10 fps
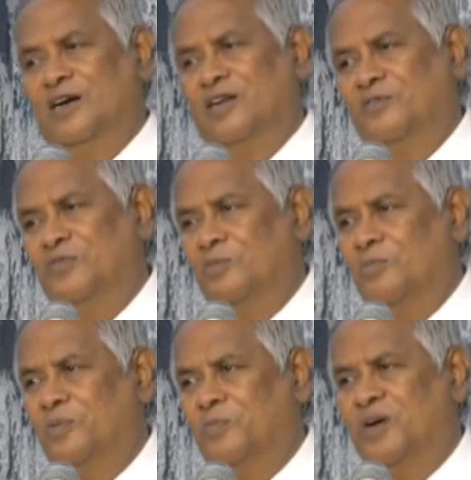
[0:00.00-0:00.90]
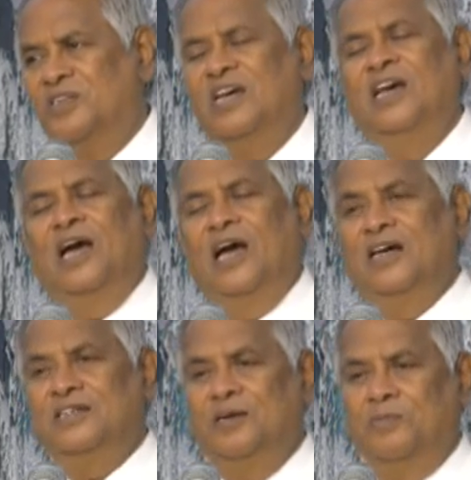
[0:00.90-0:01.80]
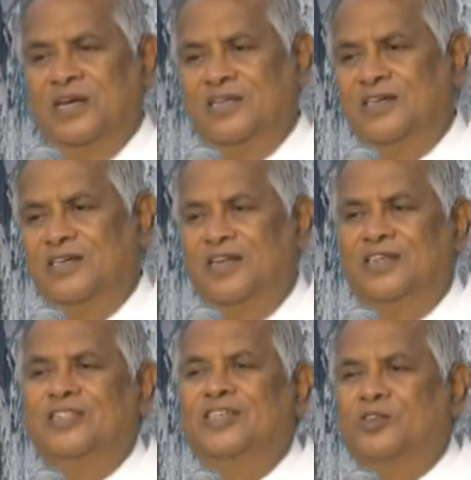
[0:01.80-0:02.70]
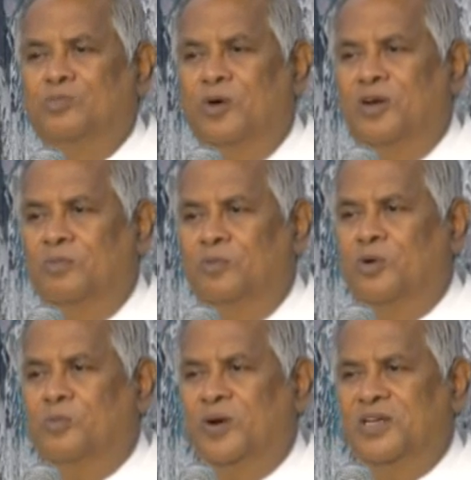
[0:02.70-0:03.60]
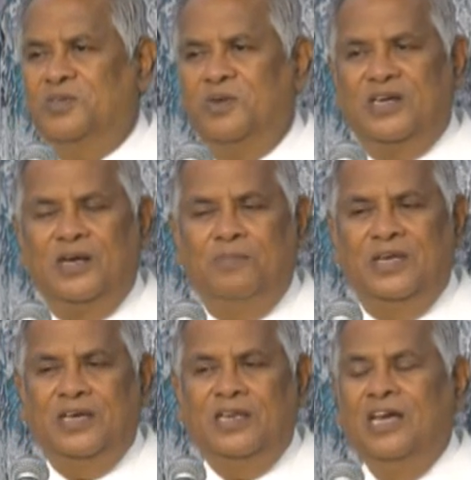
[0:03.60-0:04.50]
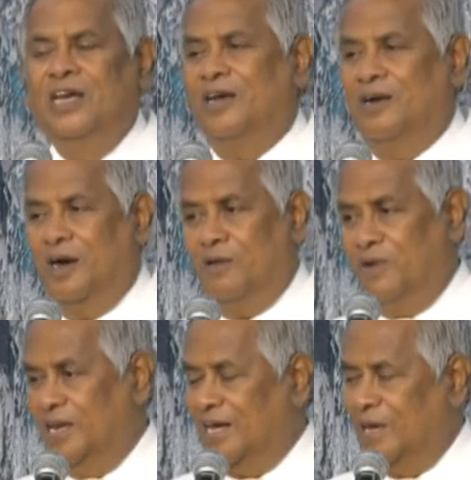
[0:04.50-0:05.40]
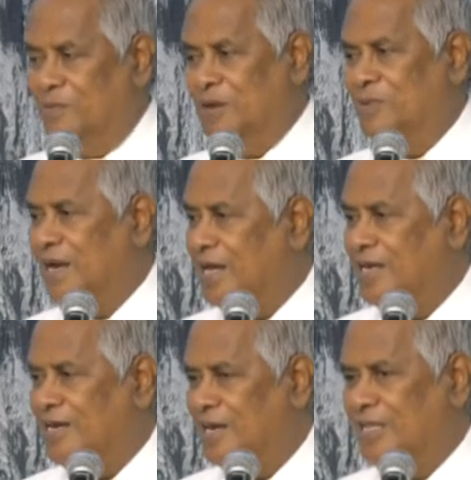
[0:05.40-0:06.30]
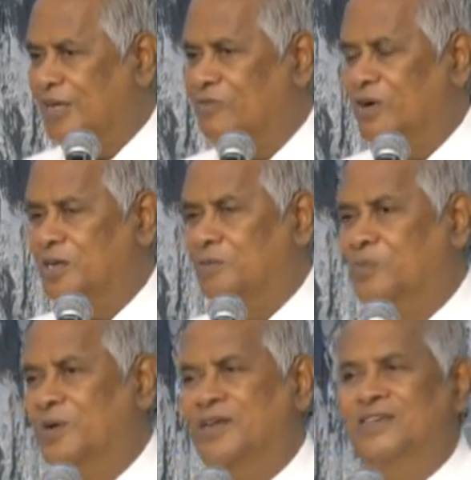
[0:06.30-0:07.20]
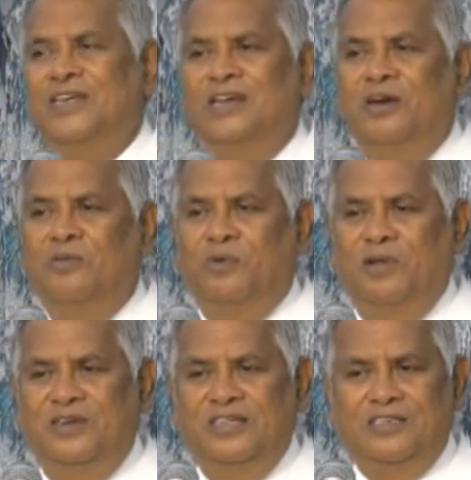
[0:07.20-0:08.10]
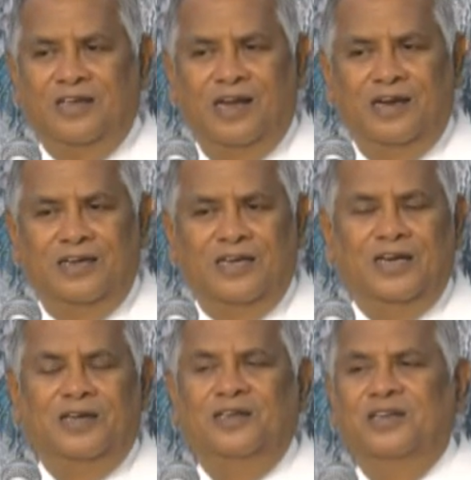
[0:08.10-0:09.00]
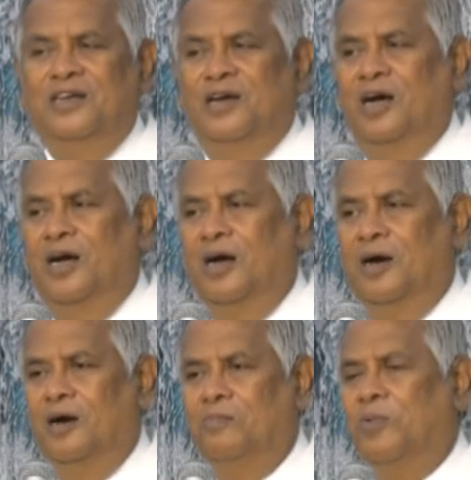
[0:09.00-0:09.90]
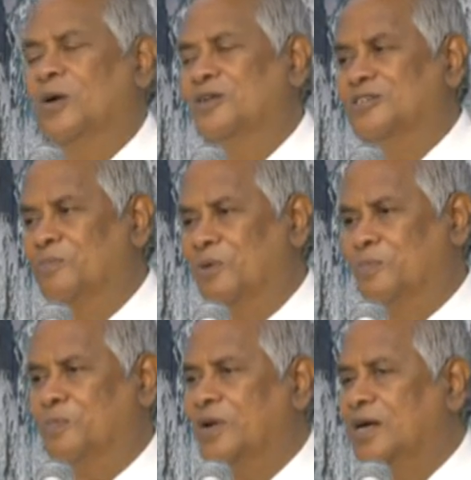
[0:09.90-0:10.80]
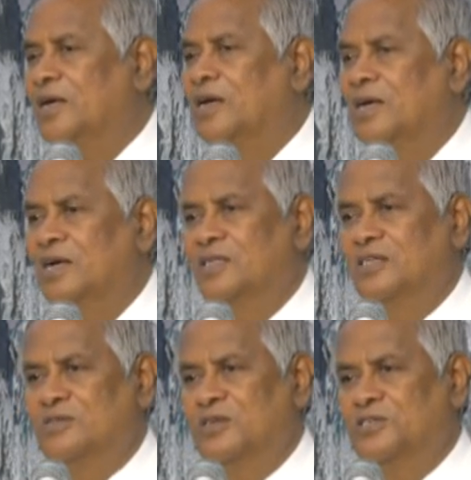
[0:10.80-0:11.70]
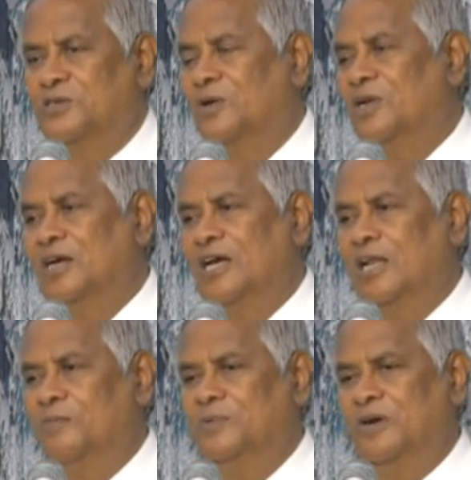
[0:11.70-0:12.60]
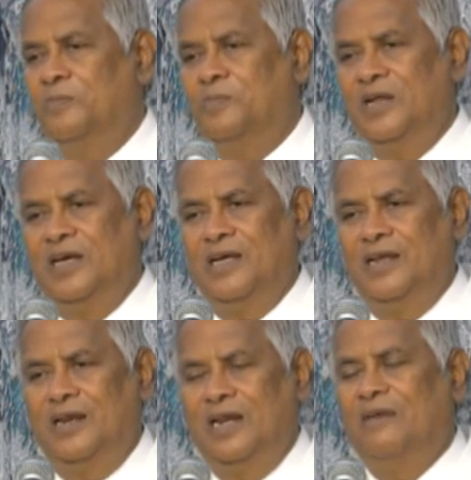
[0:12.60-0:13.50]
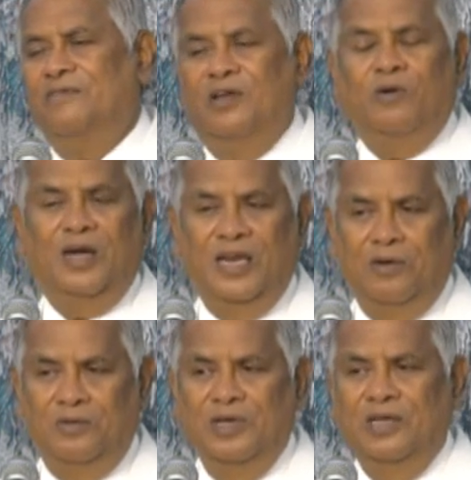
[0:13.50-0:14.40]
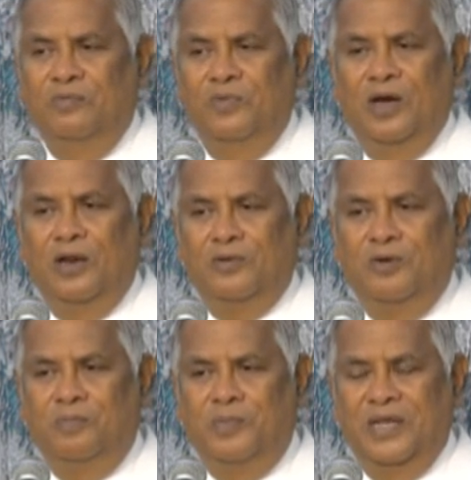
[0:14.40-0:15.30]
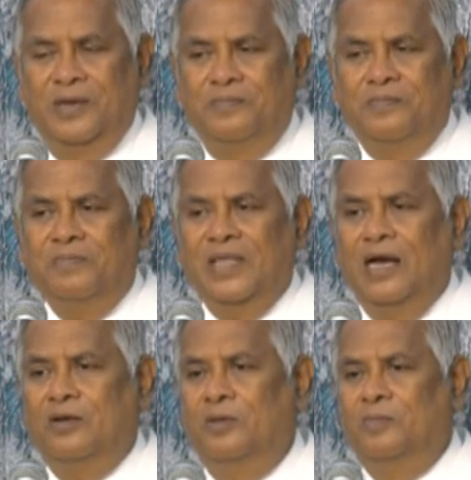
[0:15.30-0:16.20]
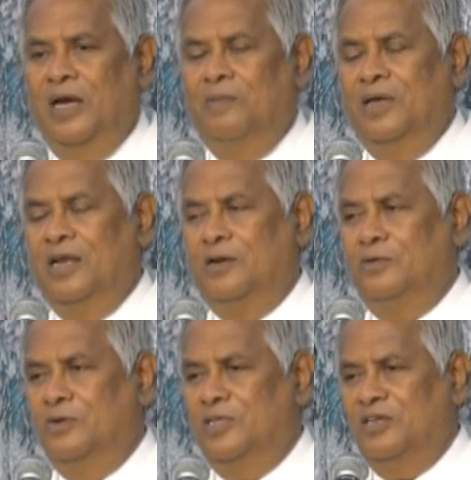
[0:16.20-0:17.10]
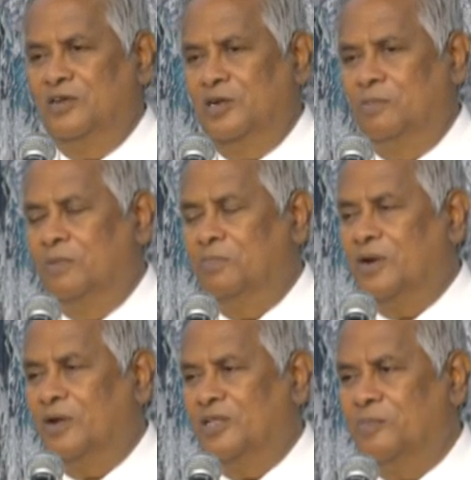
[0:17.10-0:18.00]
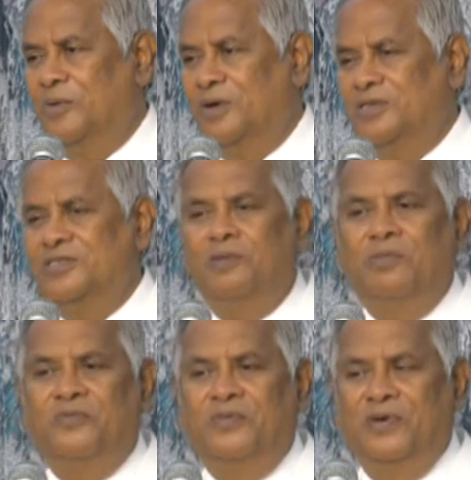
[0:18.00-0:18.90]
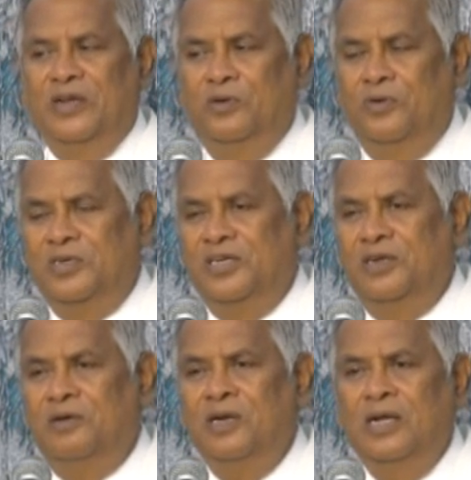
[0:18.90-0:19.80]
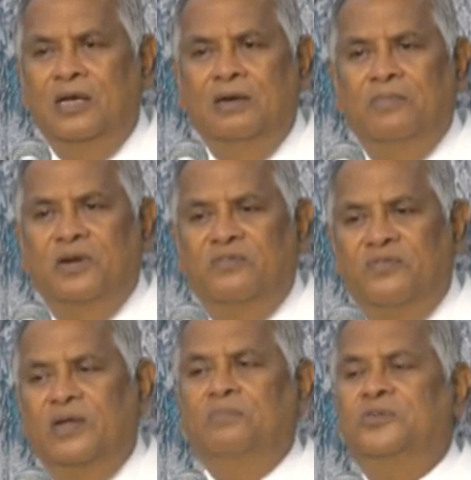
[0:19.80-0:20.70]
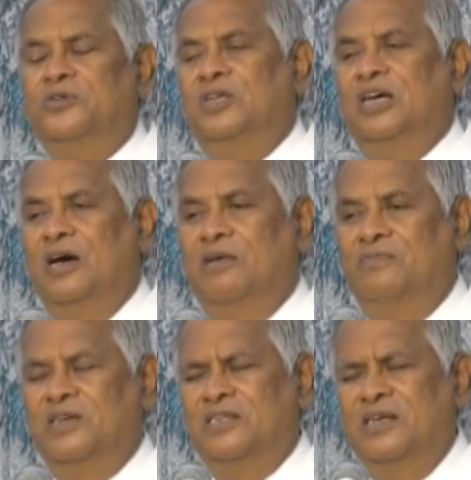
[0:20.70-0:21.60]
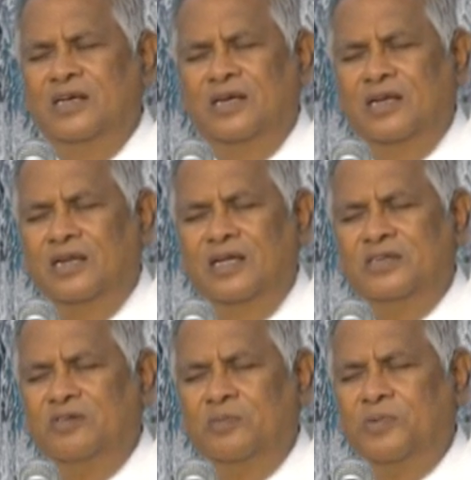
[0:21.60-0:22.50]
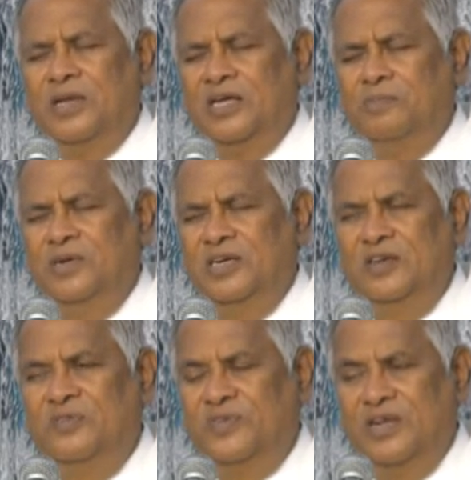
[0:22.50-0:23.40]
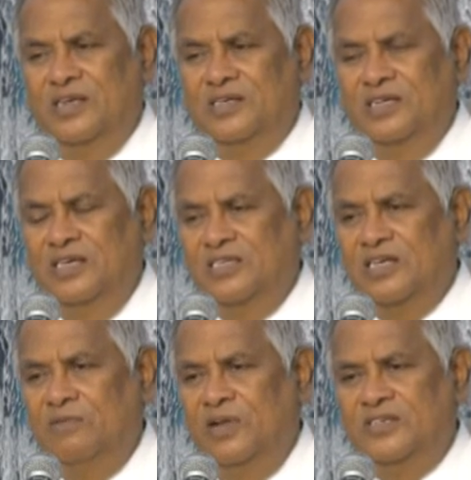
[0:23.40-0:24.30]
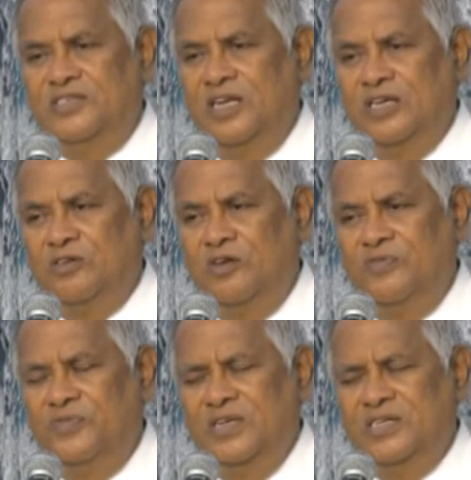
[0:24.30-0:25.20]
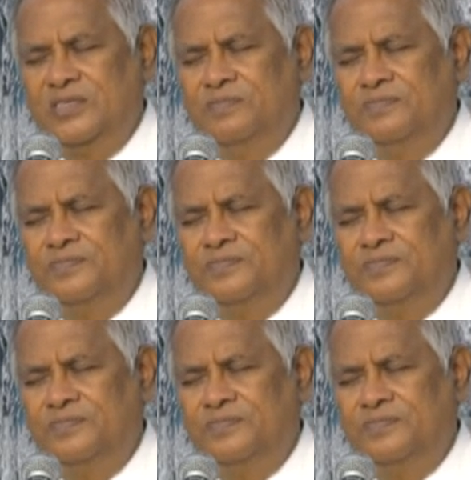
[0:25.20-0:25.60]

I got a few more points. As I'm getting ready this morning, more points are coming in. God willing, I may be adding another 40 points. We will reach 100 uh, points about prayer. This will surely help your prayer life. Now I love we all could pray. I don't I may not know that you remember all the points, some of you are noting down, but from today onwards, let your prayer be different. Shall we all stand to our feet?